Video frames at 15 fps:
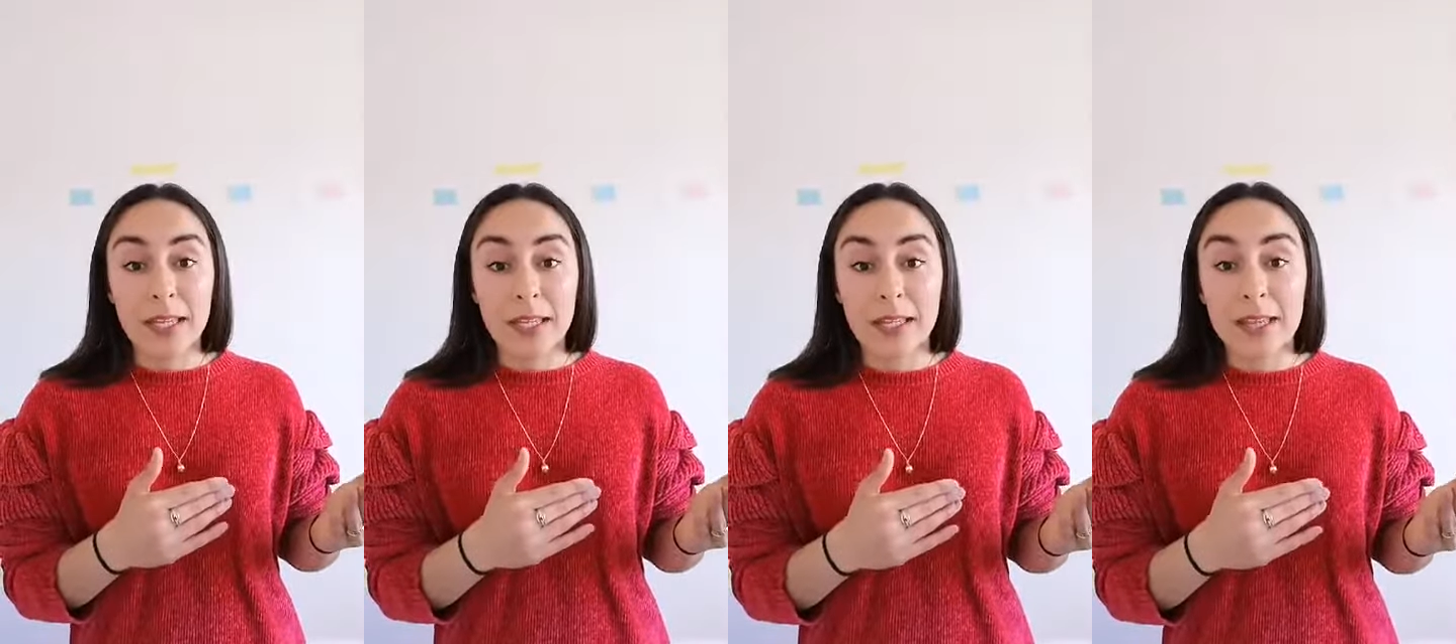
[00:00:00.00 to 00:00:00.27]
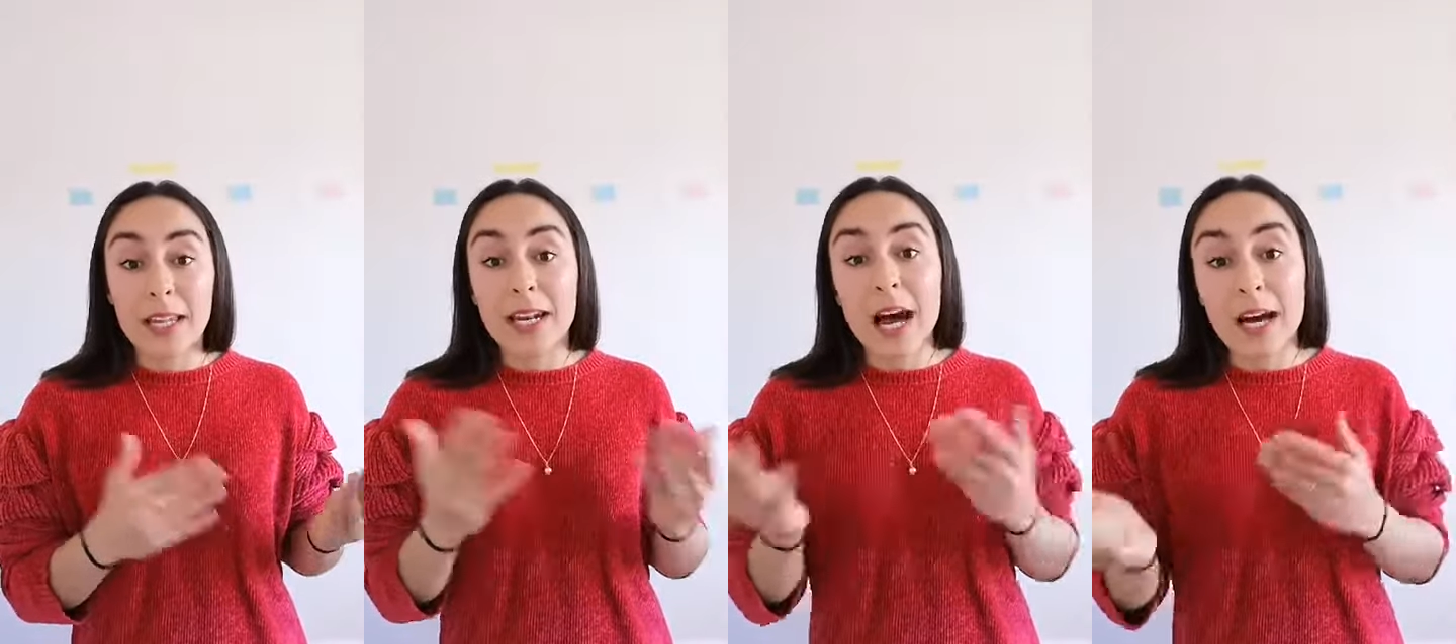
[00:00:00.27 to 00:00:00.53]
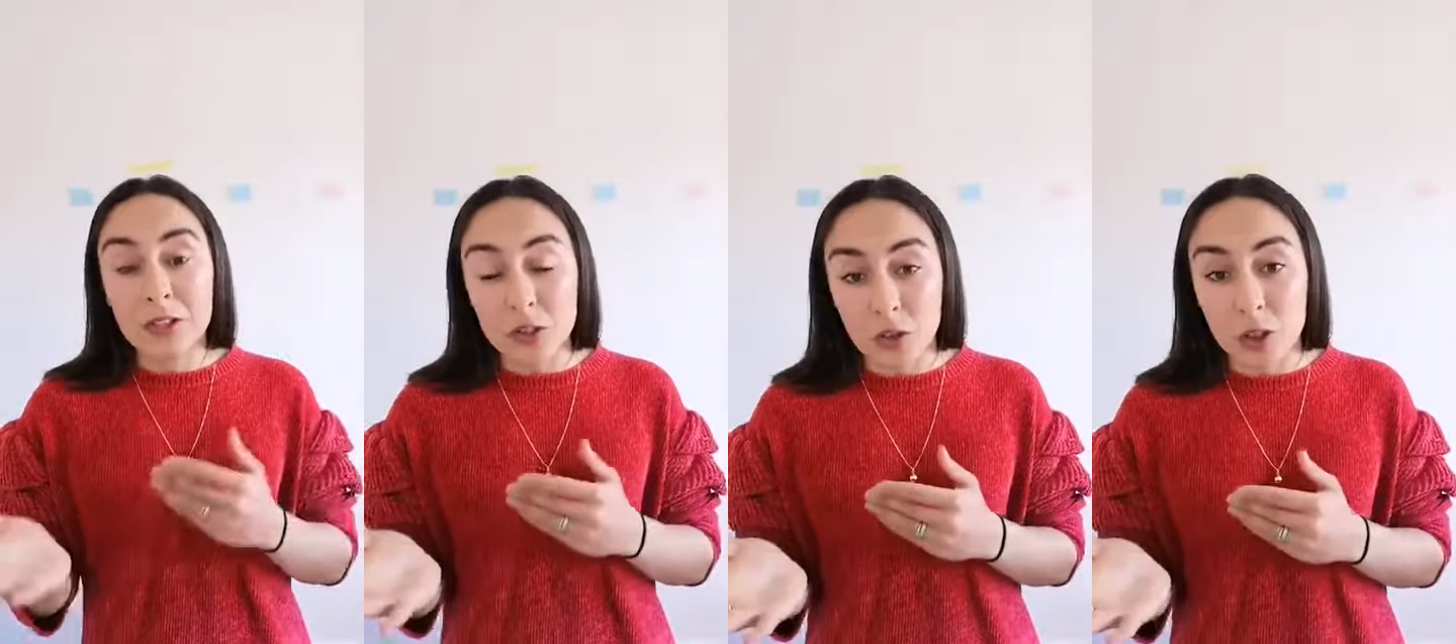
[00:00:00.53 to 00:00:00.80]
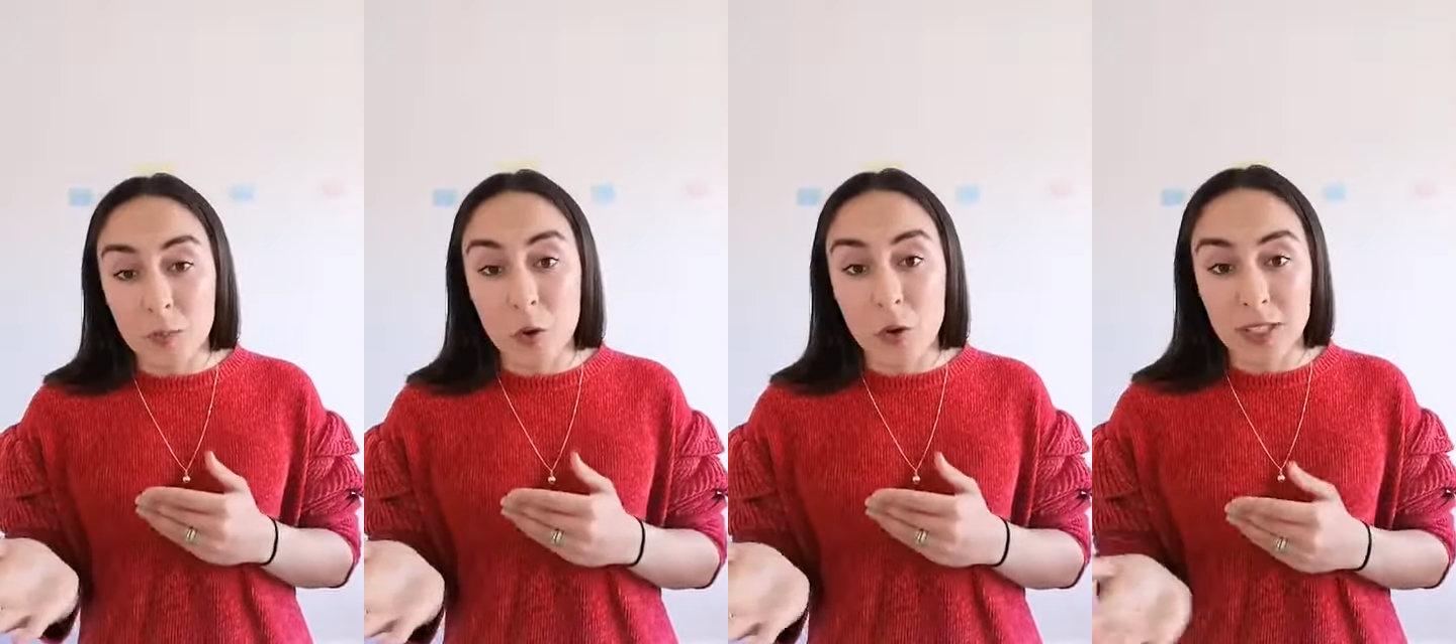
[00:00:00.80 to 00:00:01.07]
the national
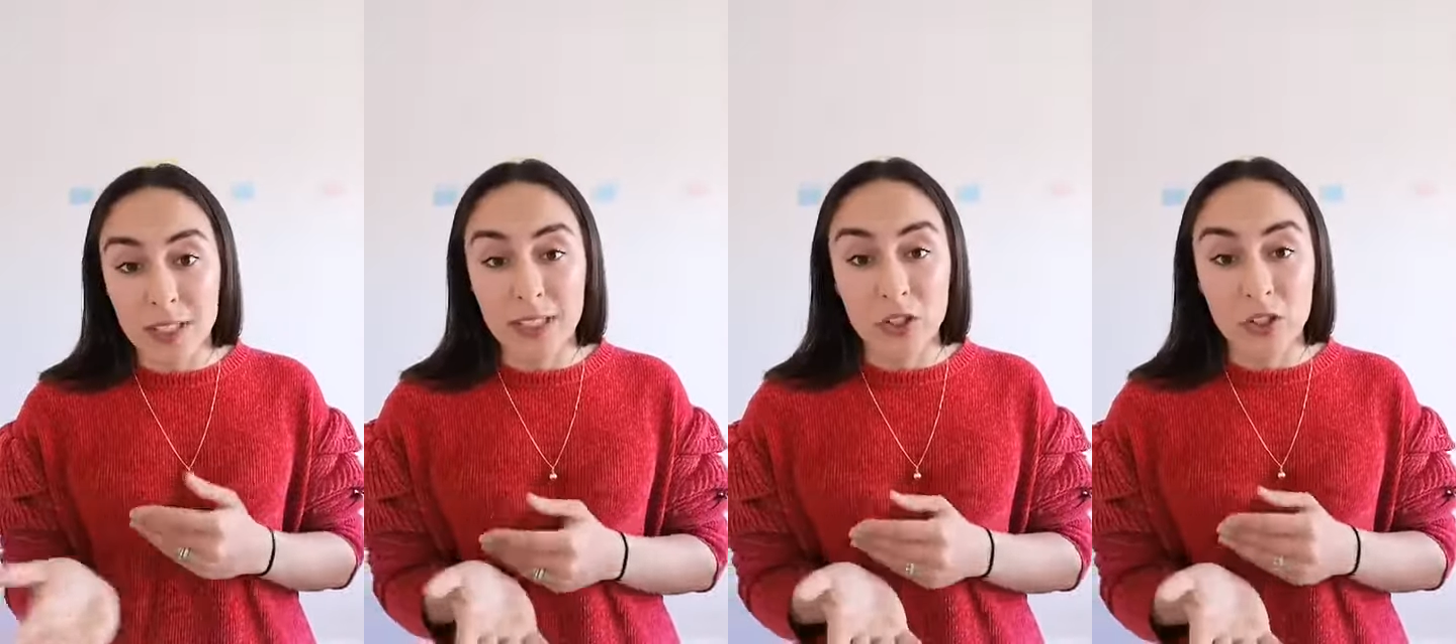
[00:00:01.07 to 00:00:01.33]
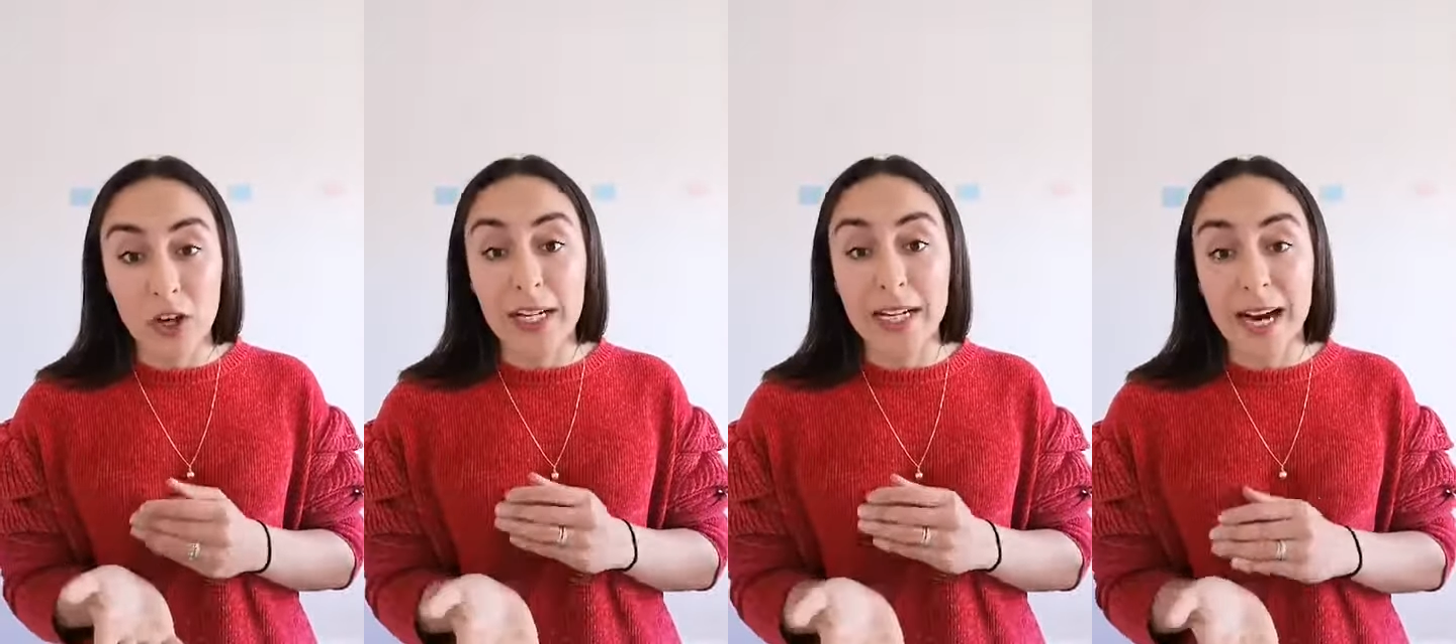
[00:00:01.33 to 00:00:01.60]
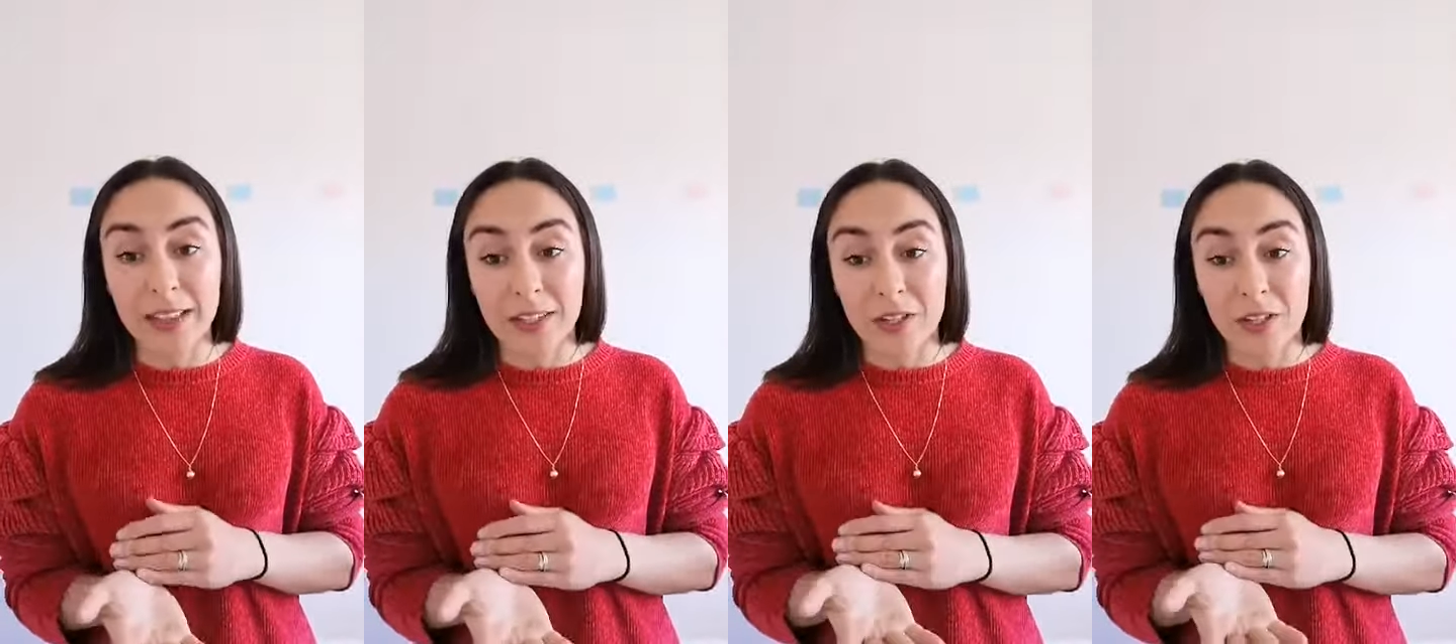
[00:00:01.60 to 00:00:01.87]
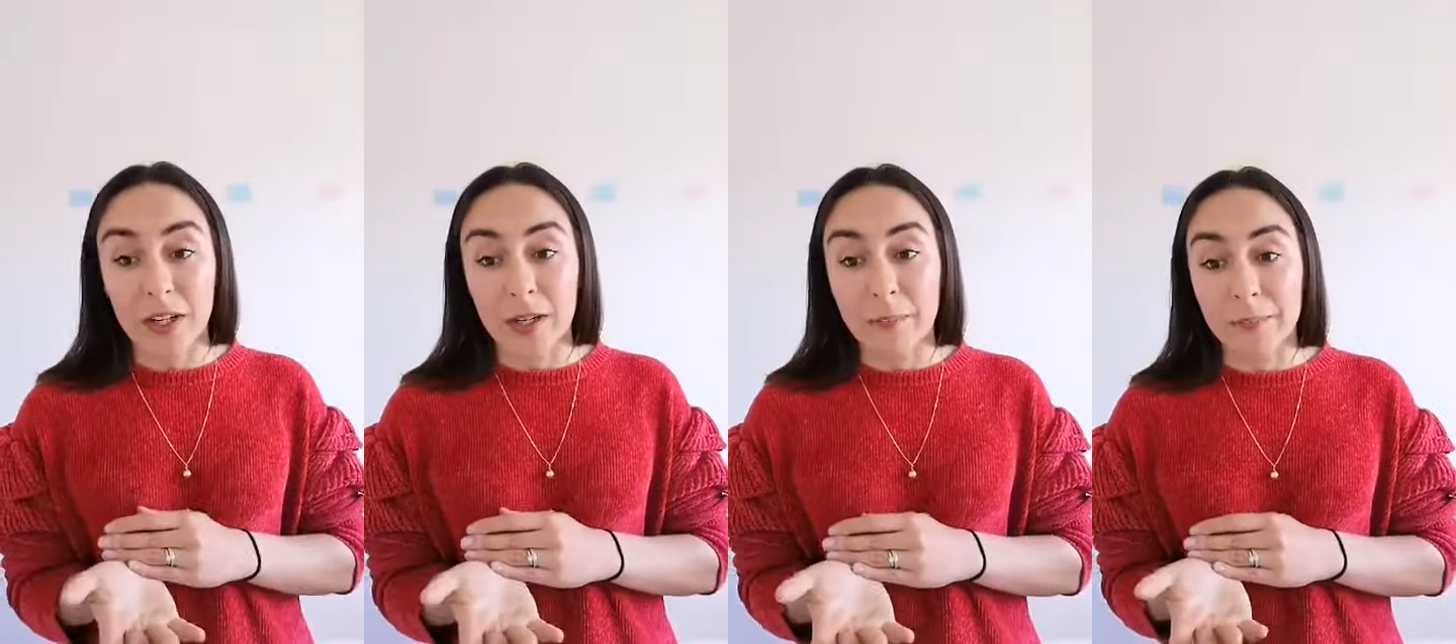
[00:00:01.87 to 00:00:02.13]
sport in China at the
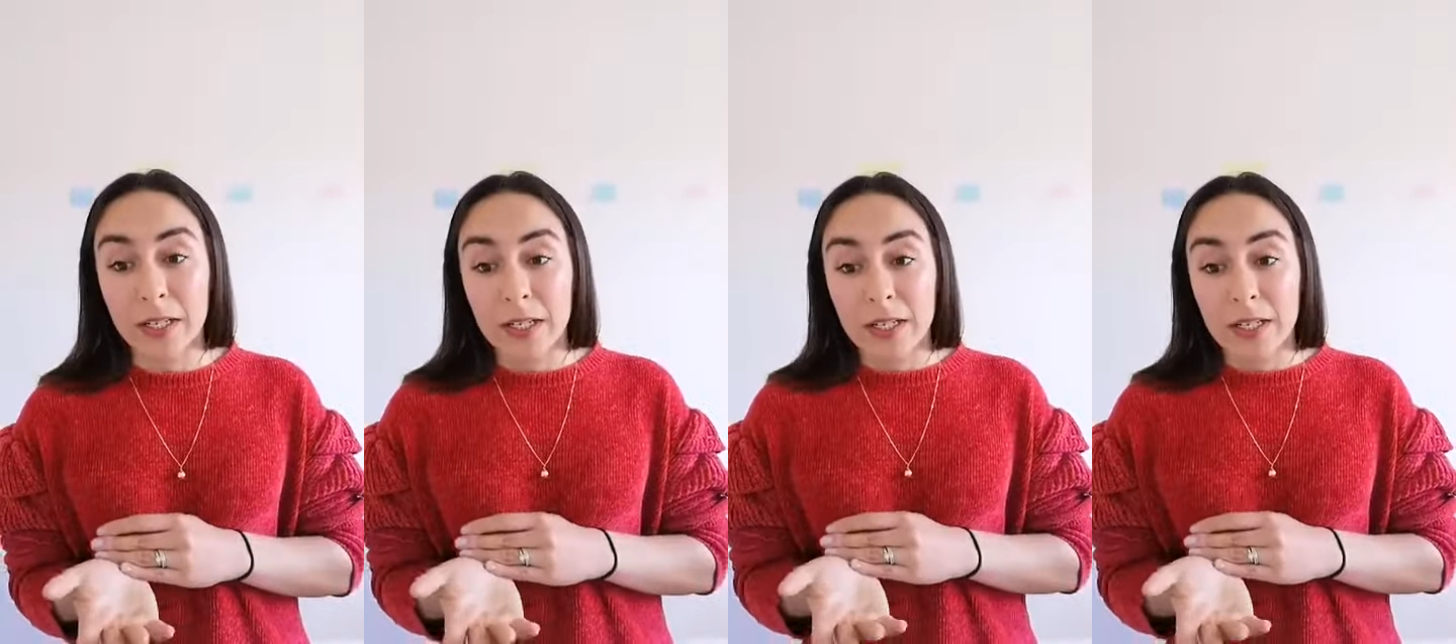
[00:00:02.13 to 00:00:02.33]
time.